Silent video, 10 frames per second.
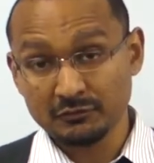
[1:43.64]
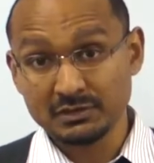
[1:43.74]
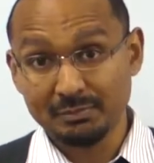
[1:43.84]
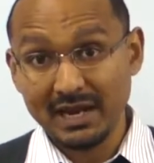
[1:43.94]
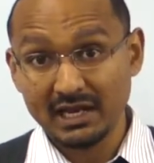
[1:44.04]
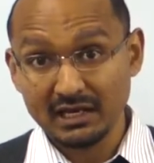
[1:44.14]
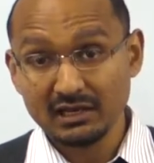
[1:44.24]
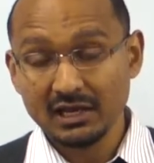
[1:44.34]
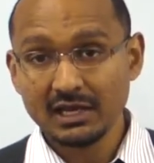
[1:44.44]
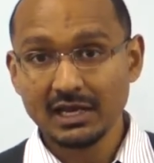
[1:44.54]

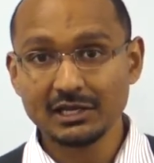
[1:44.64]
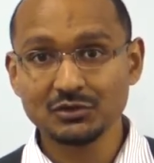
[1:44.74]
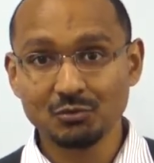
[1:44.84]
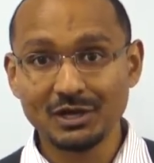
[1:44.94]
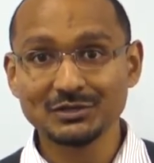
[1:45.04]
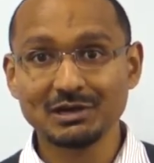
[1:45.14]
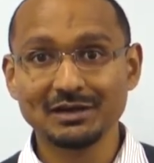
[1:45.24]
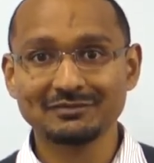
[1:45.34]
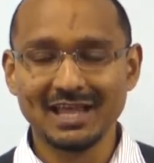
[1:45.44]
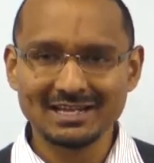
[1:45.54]
debating, and you want to
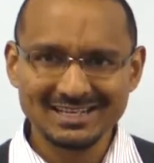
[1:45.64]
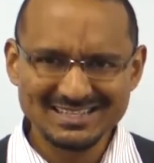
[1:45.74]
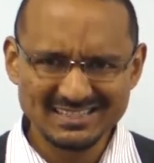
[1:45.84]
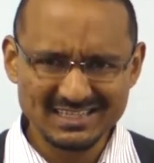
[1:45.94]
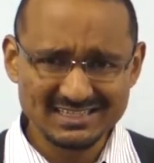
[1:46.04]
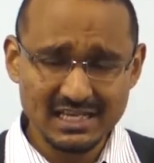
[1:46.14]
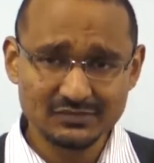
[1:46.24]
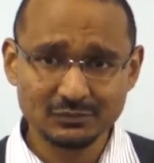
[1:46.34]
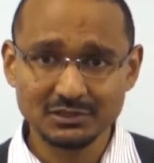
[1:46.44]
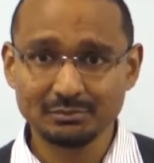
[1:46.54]
have that
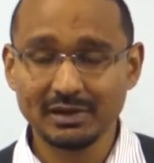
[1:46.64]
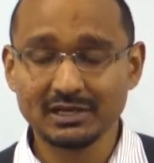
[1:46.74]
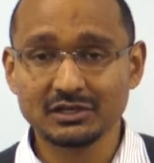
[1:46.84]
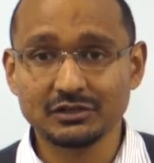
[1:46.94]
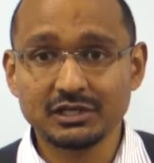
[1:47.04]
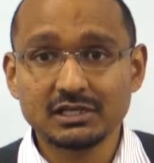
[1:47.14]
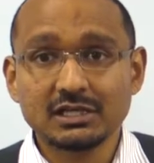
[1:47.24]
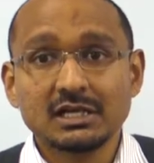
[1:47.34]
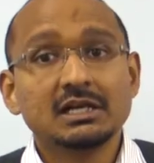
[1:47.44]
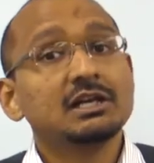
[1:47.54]
successful debate
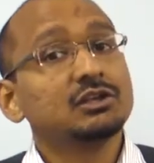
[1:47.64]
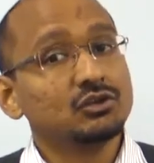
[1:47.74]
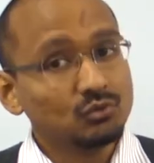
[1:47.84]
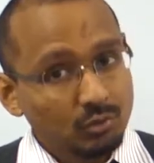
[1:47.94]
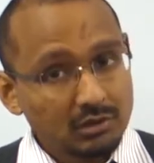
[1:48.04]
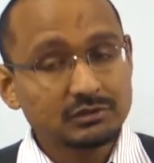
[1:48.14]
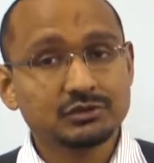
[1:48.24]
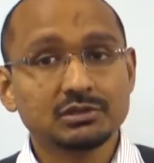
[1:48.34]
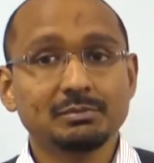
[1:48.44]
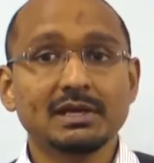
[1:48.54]
career, you will
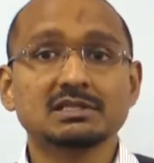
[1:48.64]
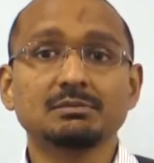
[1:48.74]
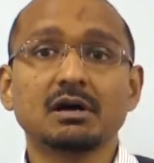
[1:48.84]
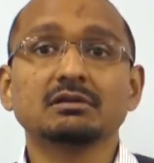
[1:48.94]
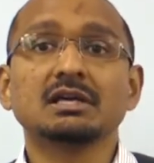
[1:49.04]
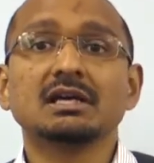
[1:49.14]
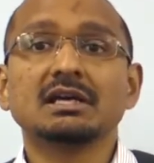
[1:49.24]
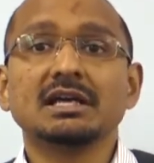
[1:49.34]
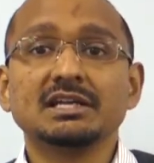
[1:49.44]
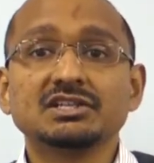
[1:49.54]
do debates about
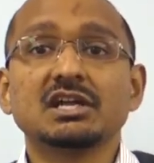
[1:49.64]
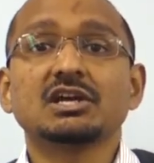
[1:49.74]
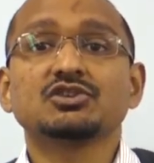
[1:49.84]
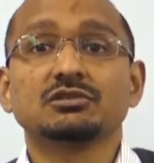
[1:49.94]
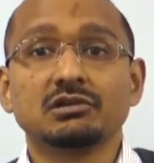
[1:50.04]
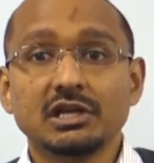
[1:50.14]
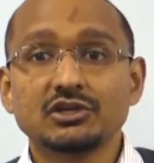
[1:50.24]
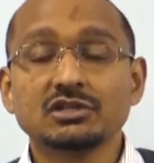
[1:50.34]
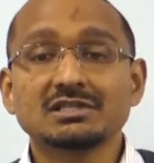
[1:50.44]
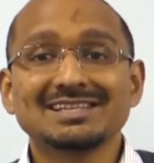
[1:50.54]
international
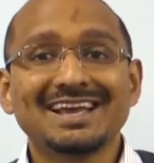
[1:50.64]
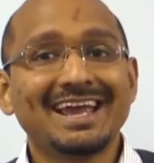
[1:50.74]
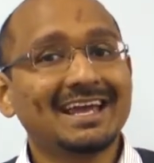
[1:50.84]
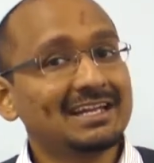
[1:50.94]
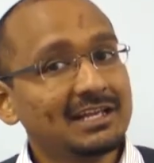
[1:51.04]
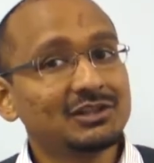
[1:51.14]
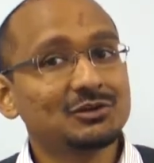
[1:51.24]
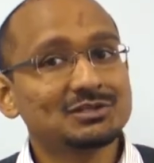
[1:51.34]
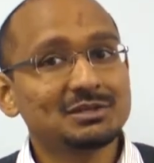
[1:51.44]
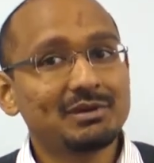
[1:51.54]
relations, and in
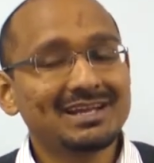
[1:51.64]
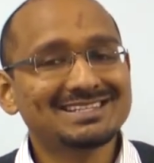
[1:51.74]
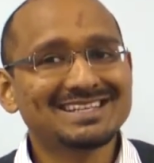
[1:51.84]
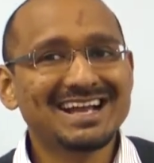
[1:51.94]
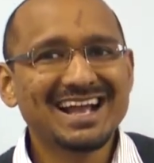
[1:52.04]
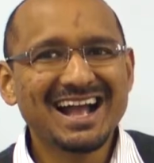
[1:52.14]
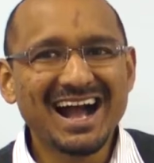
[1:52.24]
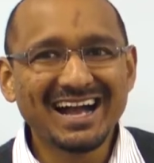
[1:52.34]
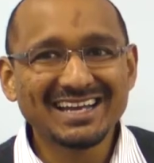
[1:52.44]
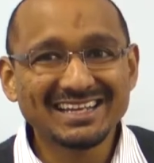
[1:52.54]
those debates,
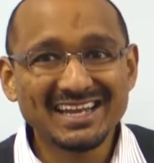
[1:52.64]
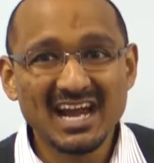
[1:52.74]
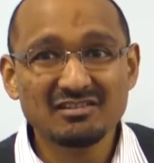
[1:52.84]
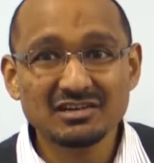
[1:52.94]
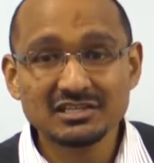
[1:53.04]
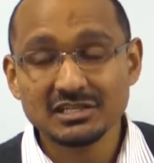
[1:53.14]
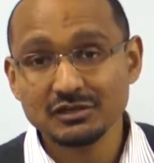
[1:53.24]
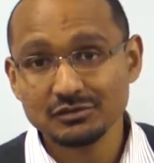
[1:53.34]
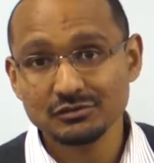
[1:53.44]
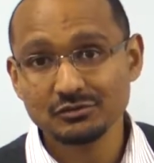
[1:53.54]
I guarantee
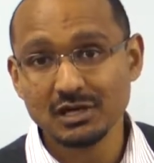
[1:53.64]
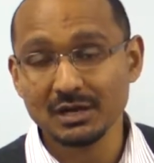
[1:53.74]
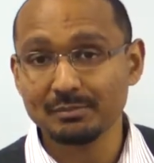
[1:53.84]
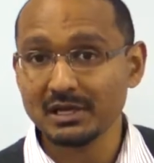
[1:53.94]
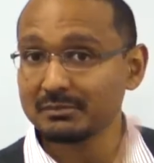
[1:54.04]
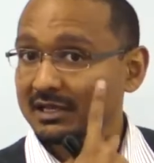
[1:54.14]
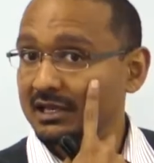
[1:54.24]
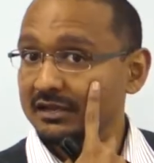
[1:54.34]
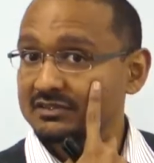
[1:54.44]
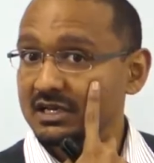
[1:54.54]
you, I bet my
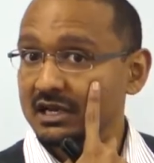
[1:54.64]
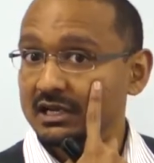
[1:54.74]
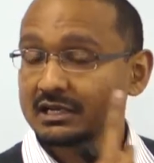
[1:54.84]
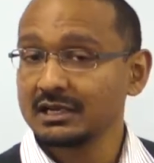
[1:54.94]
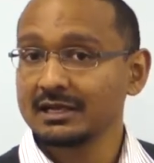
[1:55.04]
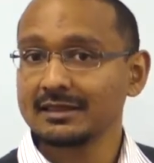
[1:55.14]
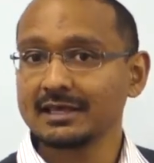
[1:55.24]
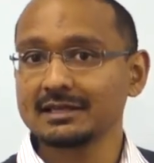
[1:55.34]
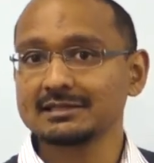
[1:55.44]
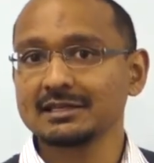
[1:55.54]
left eye,
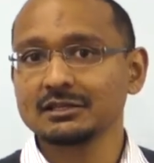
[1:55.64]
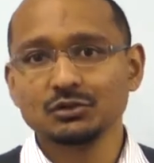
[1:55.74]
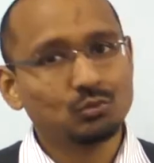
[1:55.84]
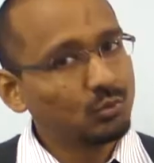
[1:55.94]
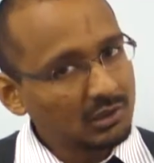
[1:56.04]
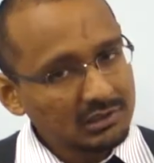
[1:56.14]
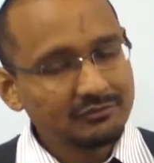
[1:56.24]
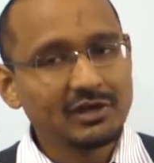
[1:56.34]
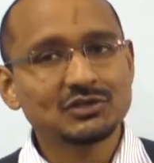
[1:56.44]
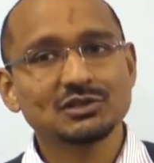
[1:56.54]
that you will
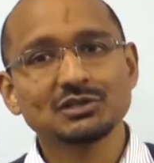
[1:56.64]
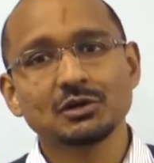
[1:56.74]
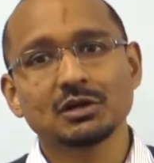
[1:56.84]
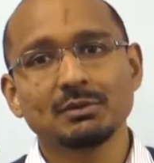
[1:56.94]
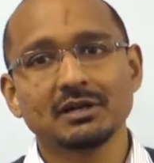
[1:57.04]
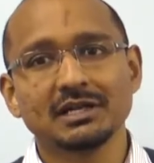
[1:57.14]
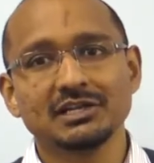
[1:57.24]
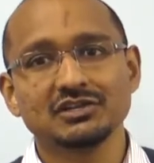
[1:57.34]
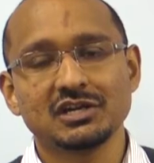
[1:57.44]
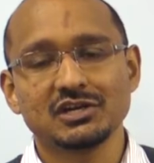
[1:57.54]
eventually talk about an
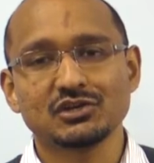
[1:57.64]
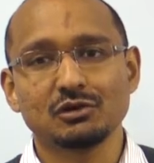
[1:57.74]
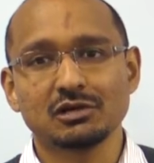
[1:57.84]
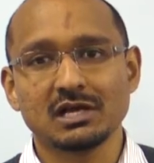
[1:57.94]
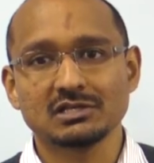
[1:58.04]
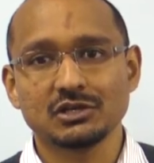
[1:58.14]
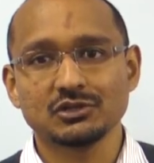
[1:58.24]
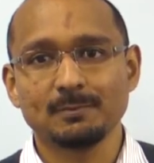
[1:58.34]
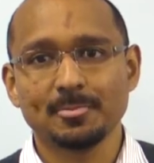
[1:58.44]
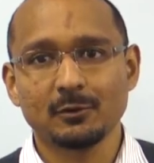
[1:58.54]
international
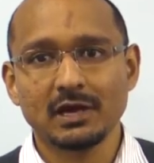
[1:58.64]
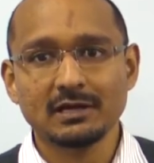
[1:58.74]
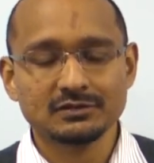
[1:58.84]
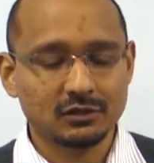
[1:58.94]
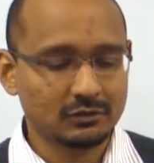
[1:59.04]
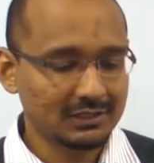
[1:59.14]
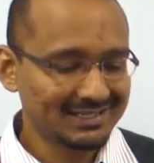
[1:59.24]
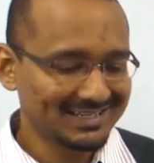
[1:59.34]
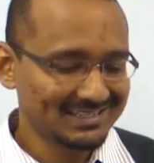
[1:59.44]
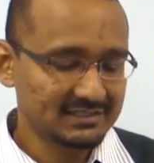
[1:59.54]
organization. Okay, so
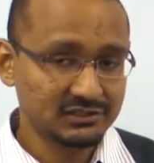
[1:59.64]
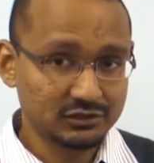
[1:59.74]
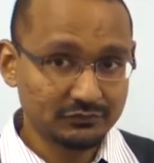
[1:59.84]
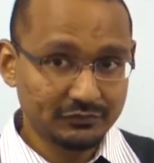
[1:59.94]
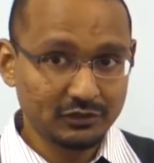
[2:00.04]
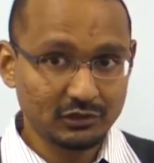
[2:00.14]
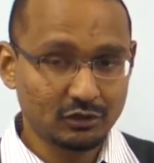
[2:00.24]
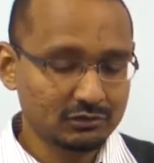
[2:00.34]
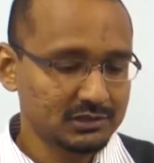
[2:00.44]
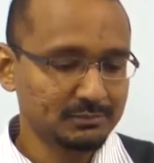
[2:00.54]
this is good for your
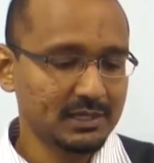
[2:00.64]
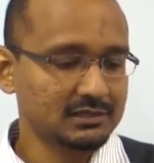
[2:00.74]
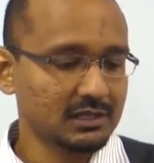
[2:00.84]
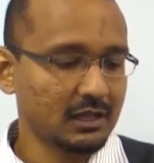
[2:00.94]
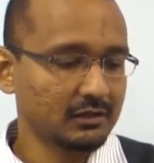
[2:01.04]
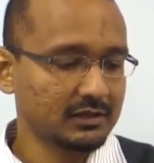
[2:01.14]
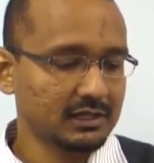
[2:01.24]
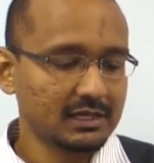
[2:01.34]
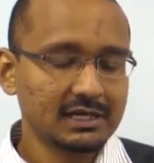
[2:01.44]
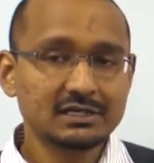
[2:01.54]
long-term mental health.
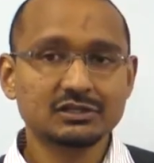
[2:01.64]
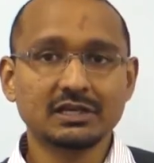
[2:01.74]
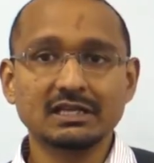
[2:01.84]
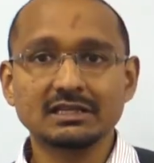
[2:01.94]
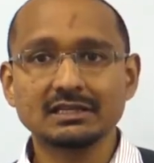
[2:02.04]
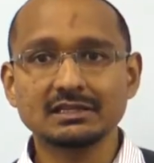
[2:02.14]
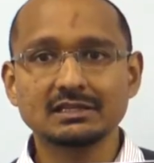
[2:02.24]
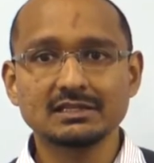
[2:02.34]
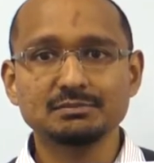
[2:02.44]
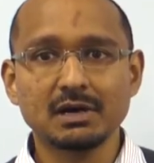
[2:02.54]
So in this